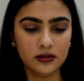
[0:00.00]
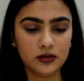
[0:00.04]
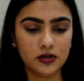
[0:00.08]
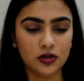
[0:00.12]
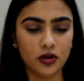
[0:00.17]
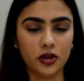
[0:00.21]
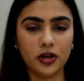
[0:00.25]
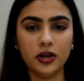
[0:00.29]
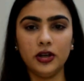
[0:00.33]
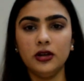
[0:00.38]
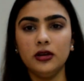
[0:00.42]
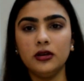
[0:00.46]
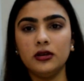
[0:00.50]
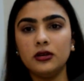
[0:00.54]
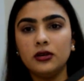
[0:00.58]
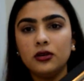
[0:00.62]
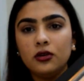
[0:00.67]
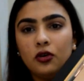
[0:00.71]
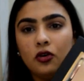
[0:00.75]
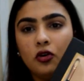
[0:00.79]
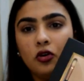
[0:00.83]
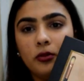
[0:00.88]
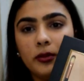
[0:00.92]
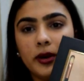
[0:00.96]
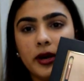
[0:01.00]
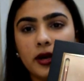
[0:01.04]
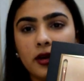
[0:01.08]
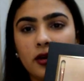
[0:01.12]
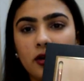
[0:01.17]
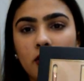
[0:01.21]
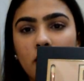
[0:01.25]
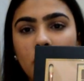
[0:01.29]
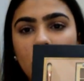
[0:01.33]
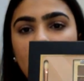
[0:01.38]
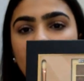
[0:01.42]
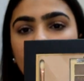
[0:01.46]
sorry, oh my
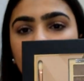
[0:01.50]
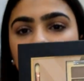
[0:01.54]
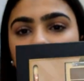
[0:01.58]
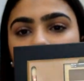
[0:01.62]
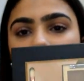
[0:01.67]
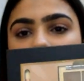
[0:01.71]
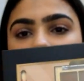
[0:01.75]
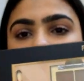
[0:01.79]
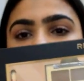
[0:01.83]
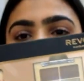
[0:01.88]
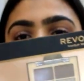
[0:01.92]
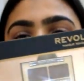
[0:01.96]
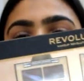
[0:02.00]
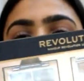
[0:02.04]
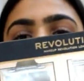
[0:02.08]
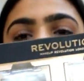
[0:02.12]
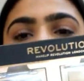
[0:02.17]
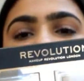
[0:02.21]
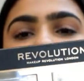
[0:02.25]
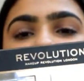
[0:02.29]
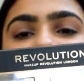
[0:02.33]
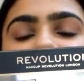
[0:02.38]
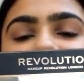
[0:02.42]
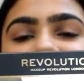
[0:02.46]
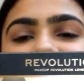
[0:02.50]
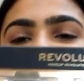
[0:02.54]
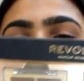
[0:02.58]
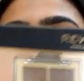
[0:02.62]
god. This